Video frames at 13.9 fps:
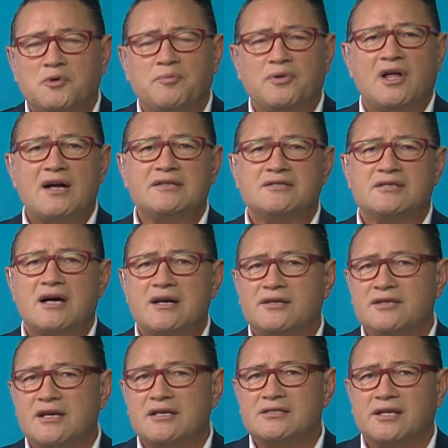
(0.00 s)
were
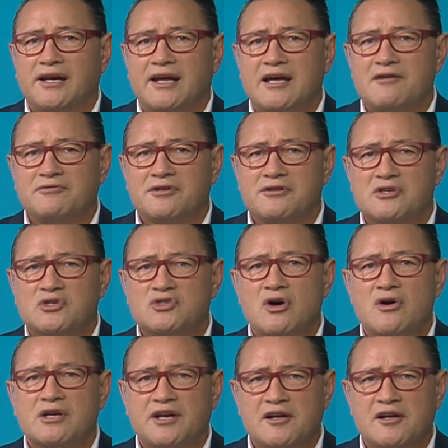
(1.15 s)
blindsided yesterday after the shock